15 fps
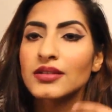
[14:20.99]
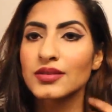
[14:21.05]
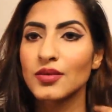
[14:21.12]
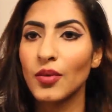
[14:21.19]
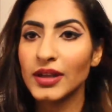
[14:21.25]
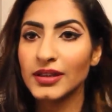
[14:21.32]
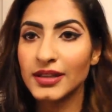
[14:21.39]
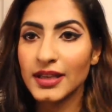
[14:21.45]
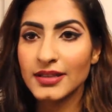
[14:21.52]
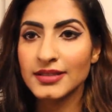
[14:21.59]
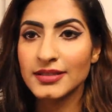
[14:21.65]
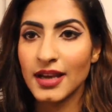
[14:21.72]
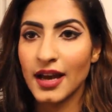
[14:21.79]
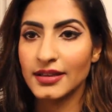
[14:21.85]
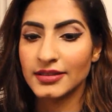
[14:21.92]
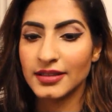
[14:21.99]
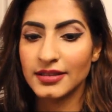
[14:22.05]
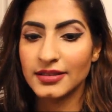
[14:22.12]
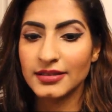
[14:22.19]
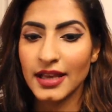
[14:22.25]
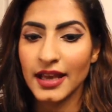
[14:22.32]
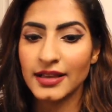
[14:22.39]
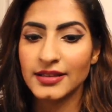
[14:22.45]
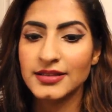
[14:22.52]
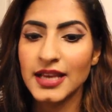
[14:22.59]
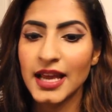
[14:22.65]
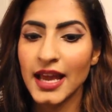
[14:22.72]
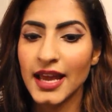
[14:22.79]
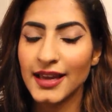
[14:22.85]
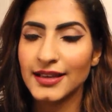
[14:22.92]
So what this does is it
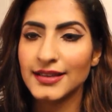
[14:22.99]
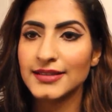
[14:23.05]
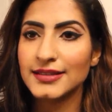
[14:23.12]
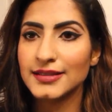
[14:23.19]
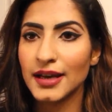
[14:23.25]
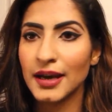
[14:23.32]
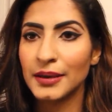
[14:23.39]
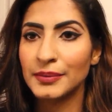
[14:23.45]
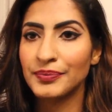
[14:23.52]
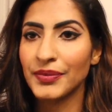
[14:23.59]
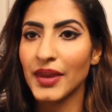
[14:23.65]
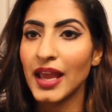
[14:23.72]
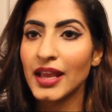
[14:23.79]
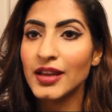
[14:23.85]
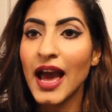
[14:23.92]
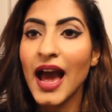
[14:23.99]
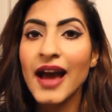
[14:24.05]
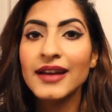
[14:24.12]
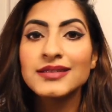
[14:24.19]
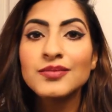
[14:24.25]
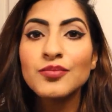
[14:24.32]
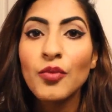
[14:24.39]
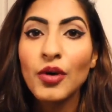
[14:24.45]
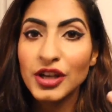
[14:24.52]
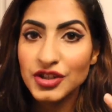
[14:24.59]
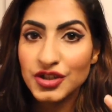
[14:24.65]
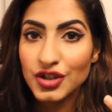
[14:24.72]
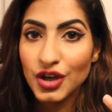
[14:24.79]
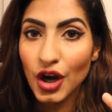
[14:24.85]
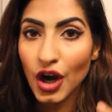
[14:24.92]
takes, it adds
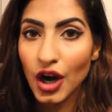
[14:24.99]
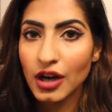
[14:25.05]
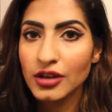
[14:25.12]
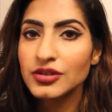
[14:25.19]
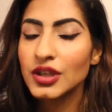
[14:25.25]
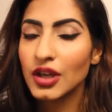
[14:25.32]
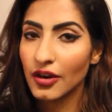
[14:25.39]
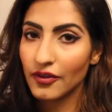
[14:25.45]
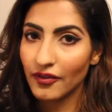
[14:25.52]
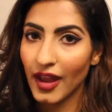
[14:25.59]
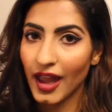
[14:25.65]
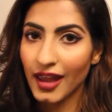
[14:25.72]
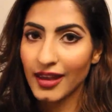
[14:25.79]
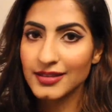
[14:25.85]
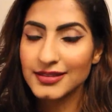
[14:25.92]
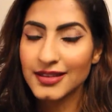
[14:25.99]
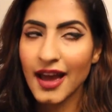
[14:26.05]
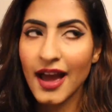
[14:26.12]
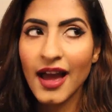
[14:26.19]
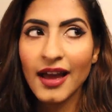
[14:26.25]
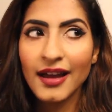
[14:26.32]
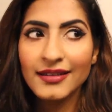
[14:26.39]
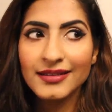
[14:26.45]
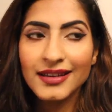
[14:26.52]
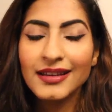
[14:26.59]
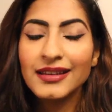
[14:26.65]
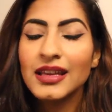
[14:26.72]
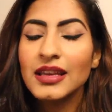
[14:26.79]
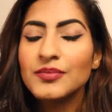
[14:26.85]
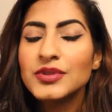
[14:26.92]
moisture to your face, and
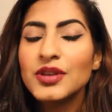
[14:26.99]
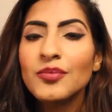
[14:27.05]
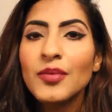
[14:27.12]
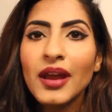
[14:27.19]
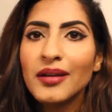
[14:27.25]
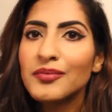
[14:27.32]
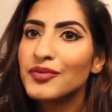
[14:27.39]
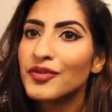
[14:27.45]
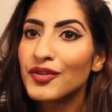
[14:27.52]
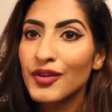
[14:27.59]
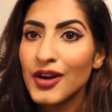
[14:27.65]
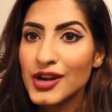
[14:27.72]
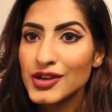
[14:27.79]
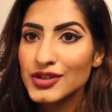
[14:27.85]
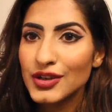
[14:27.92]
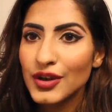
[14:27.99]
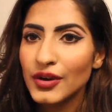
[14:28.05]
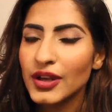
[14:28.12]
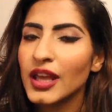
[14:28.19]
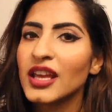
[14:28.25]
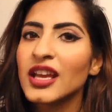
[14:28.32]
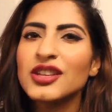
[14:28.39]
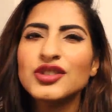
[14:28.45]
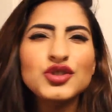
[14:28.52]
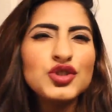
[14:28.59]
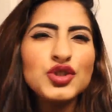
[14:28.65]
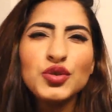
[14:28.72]
it keeps your makeup fresh looking and